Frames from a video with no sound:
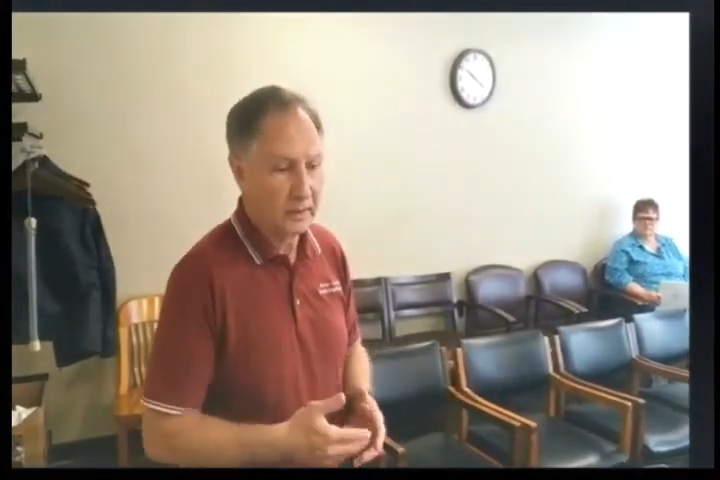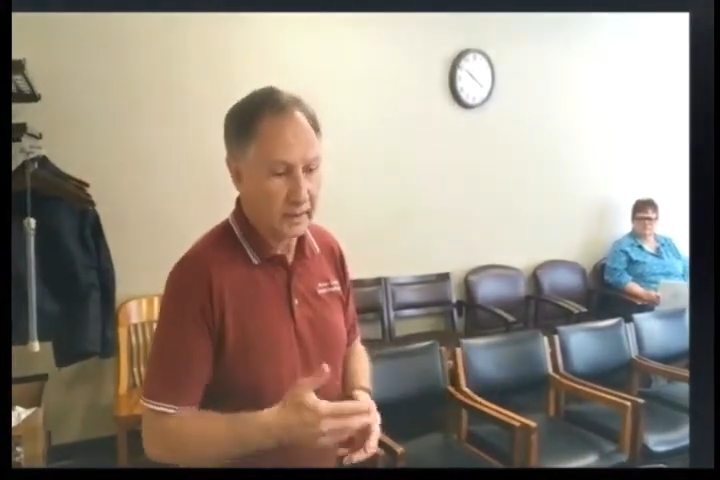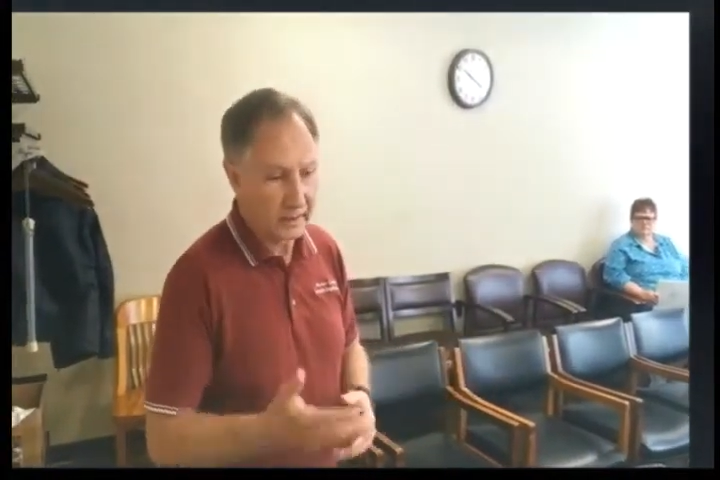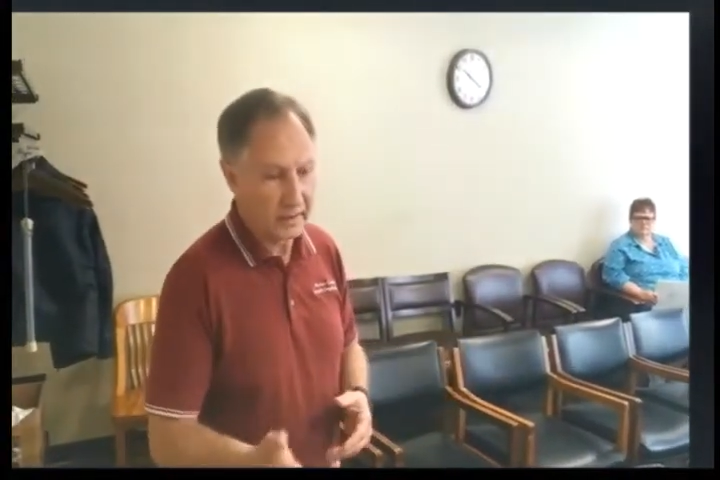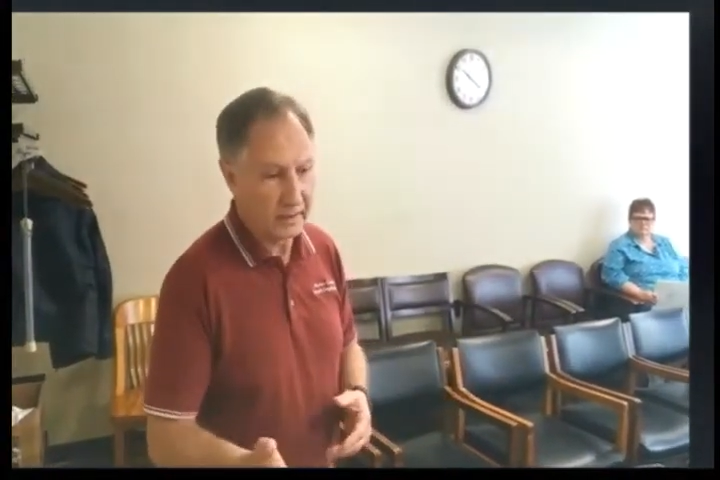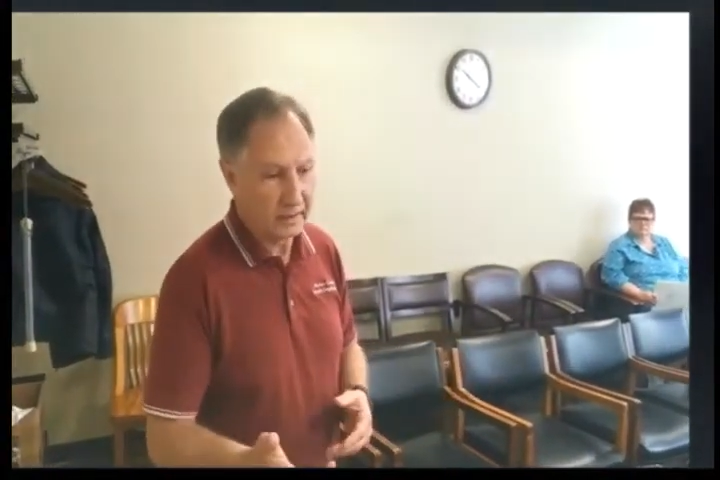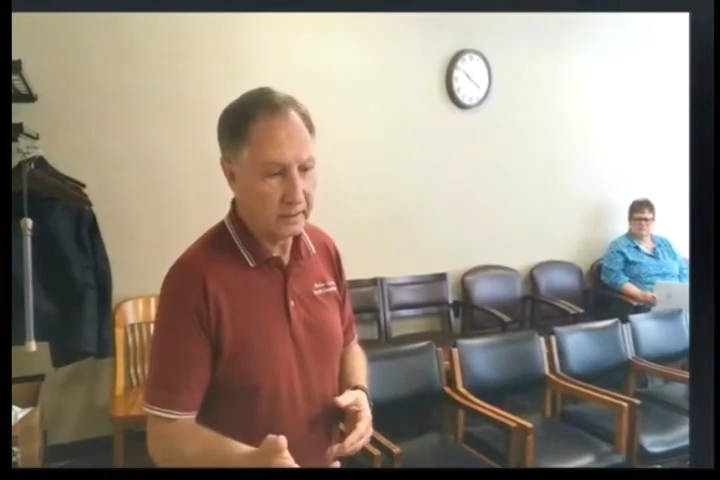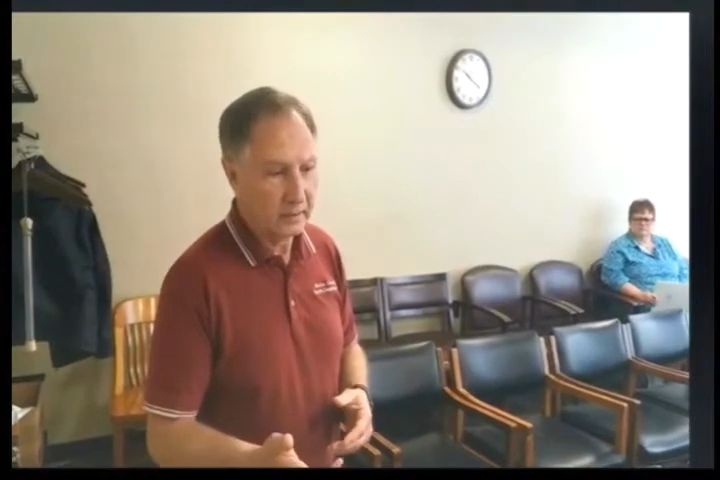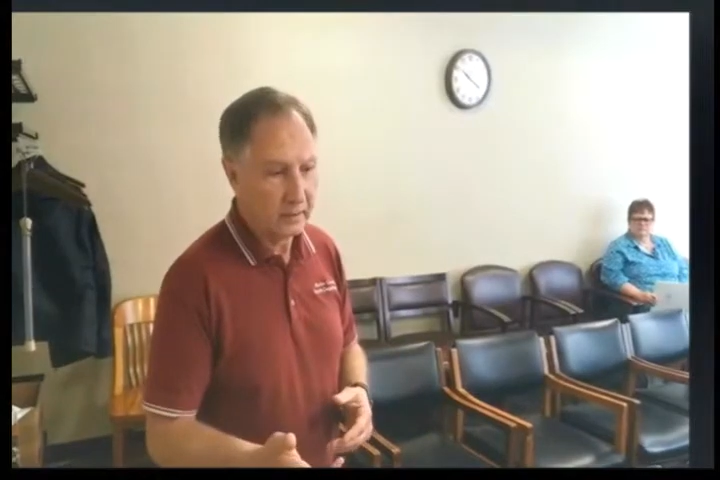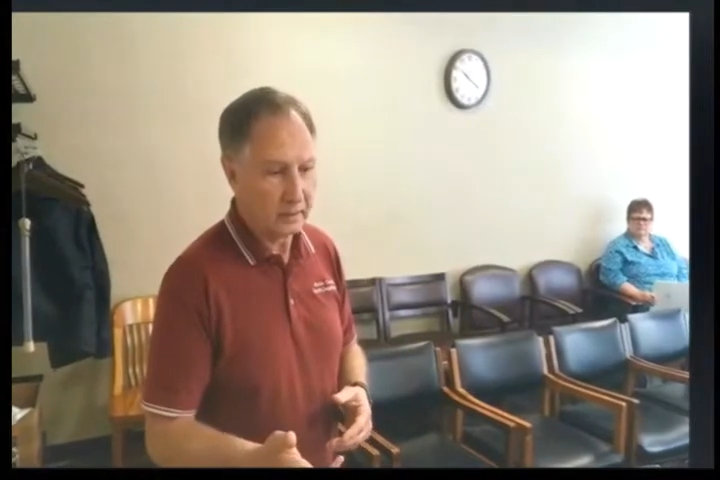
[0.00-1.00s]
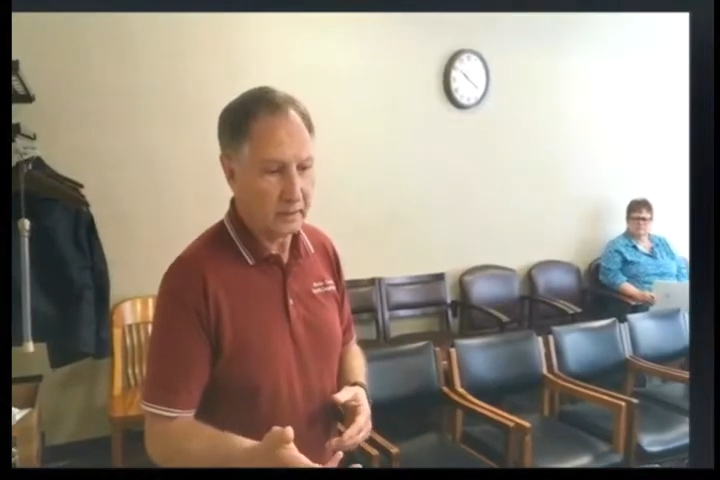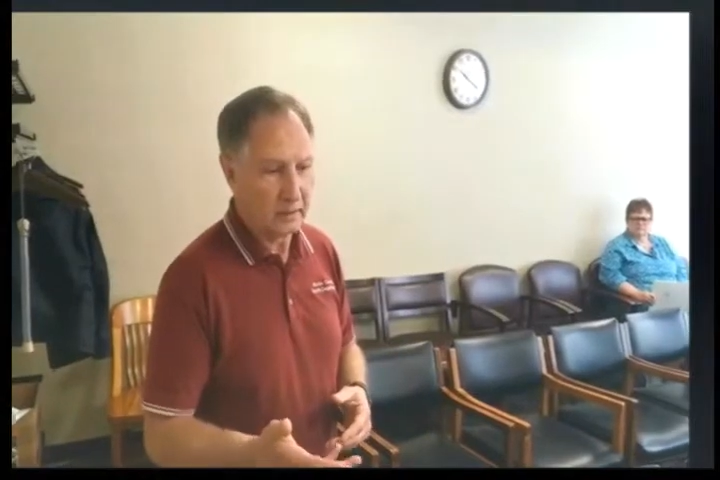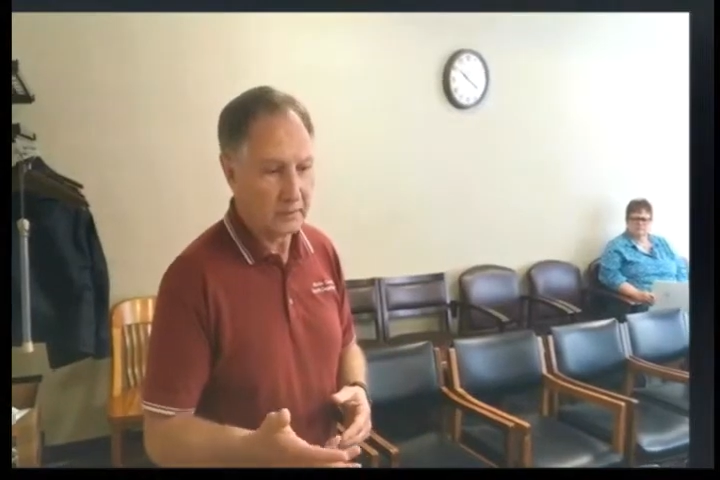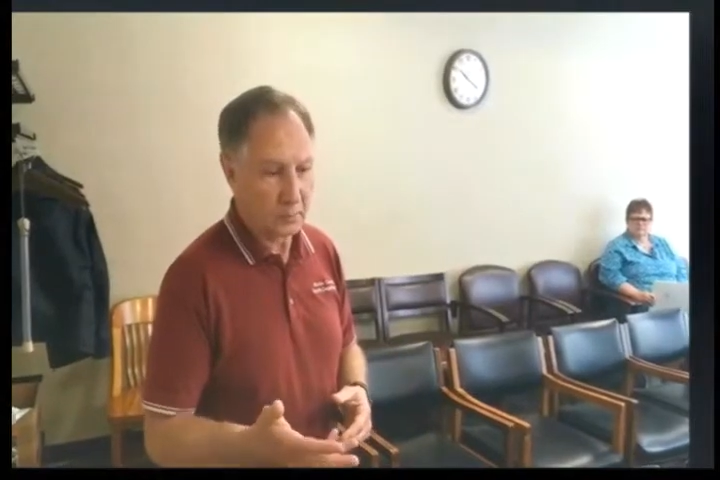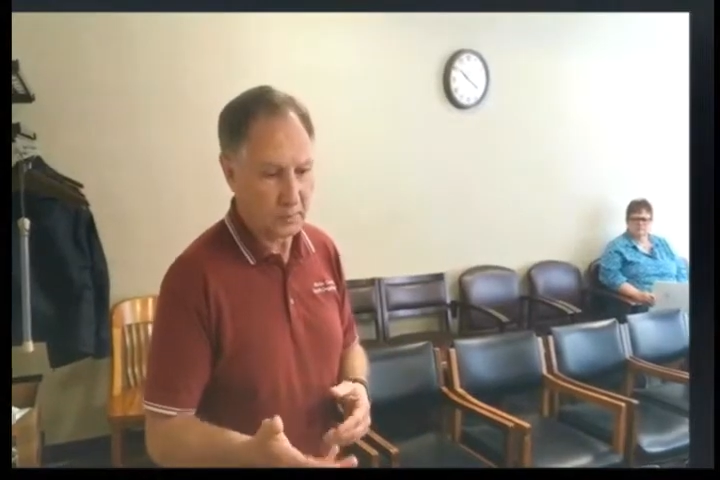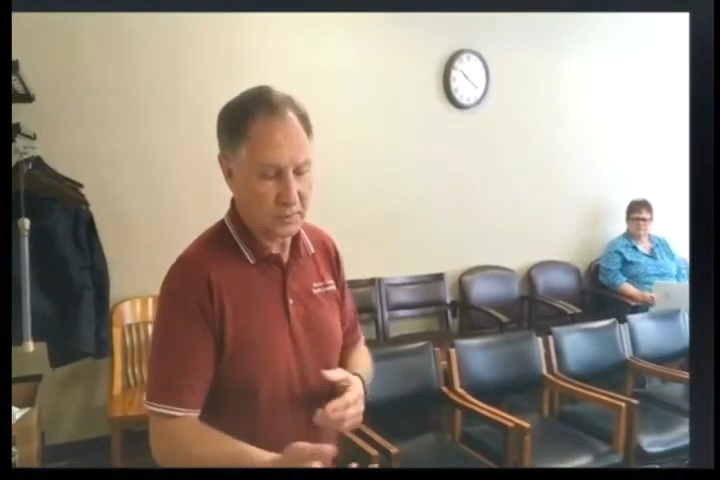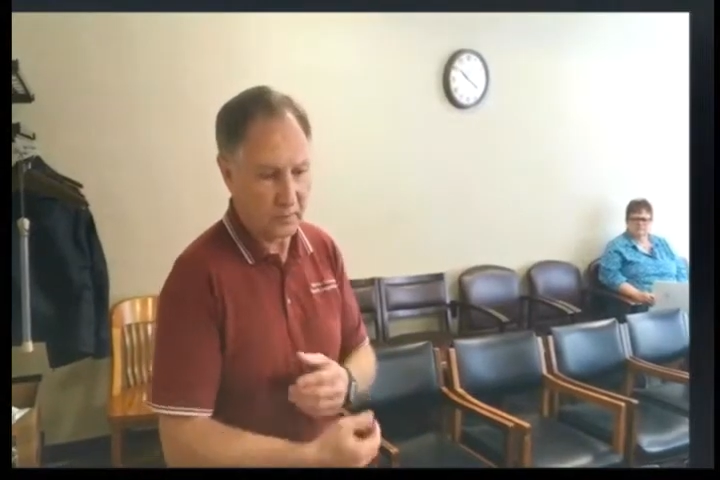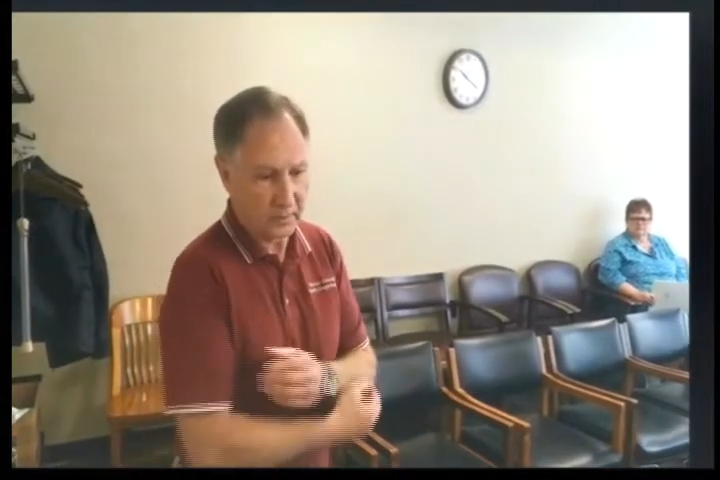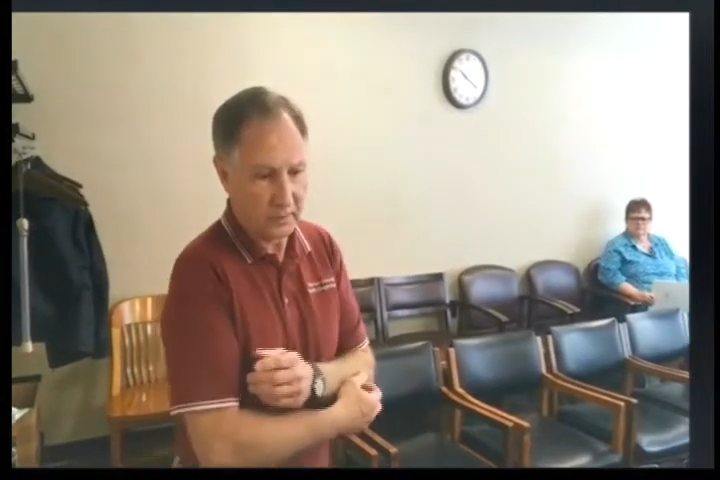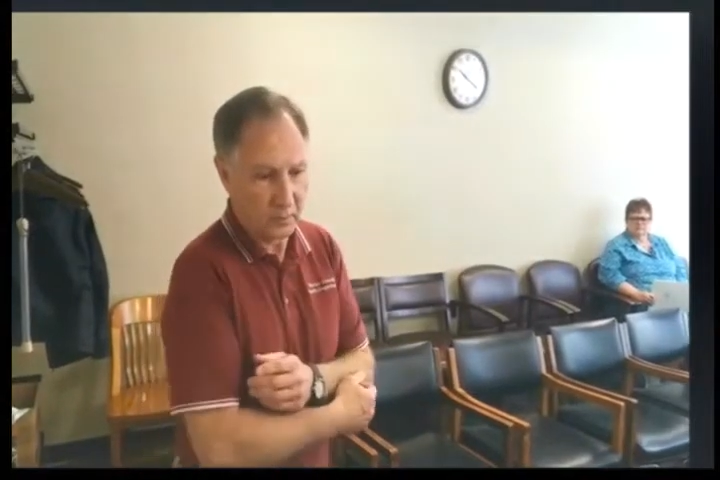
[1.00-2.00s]
And again, to
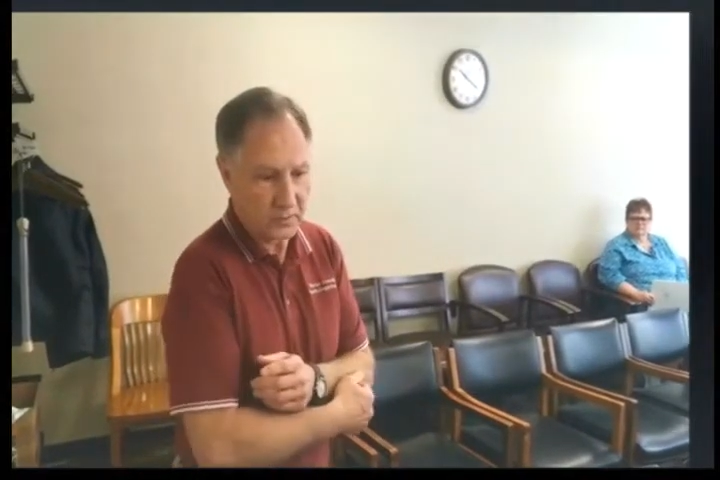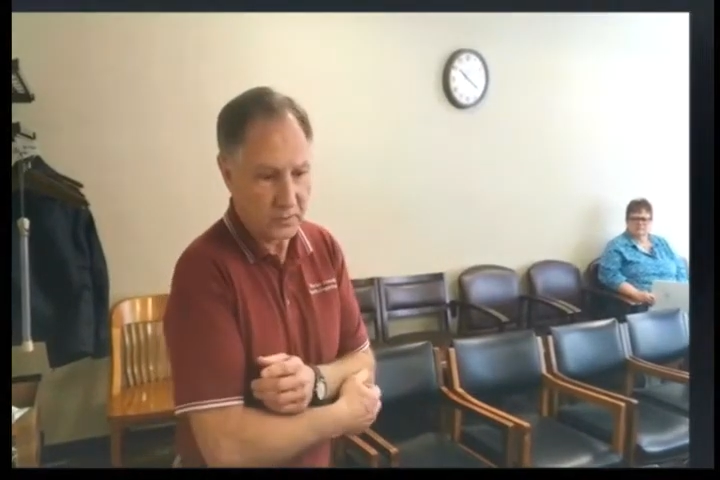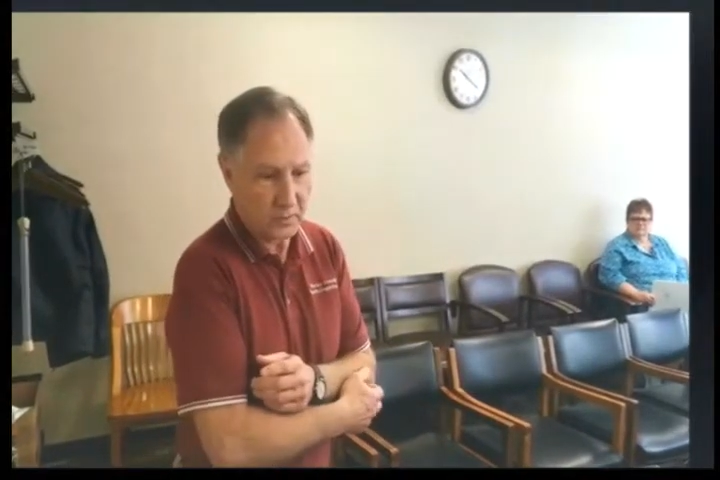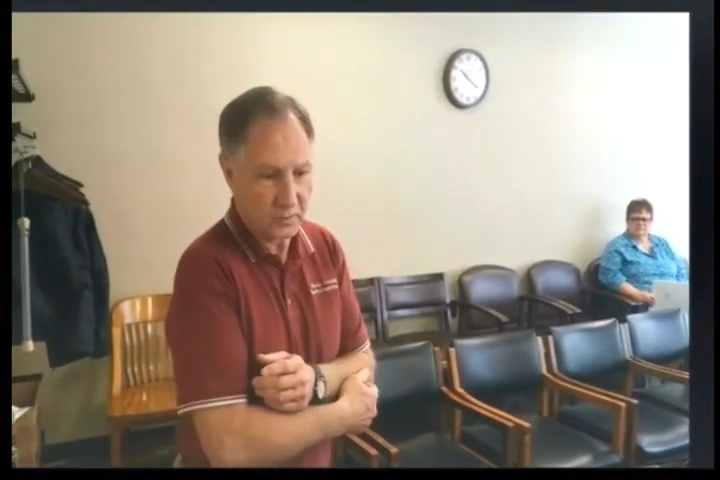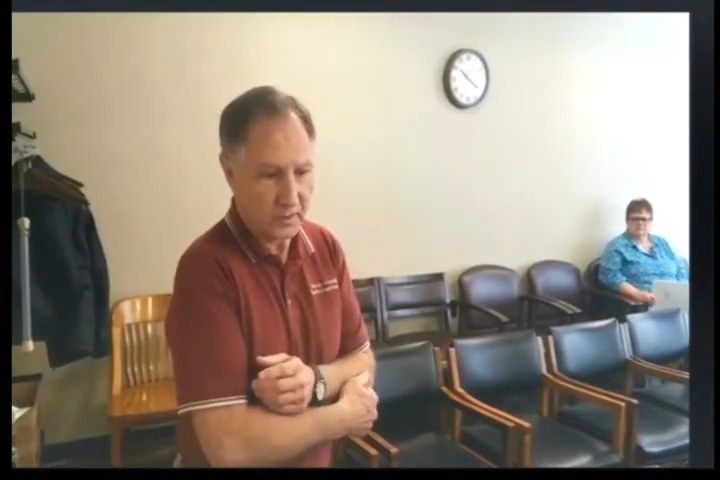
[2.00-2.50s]
restrict those sales